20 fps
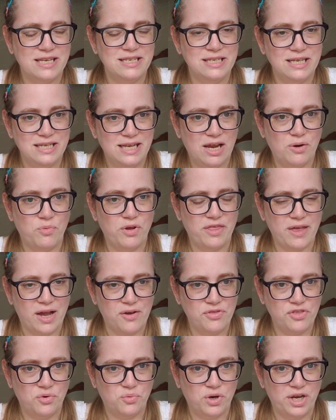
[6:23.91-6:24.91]
I did get
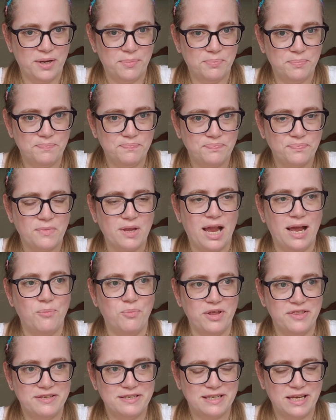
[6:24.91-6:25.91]
without the whip and
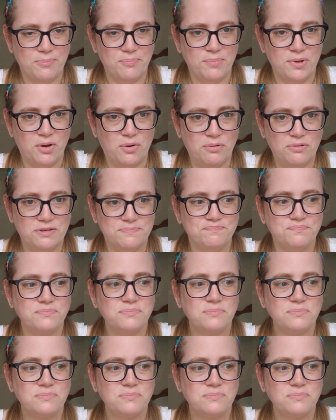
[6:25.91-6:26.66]
with skim milk.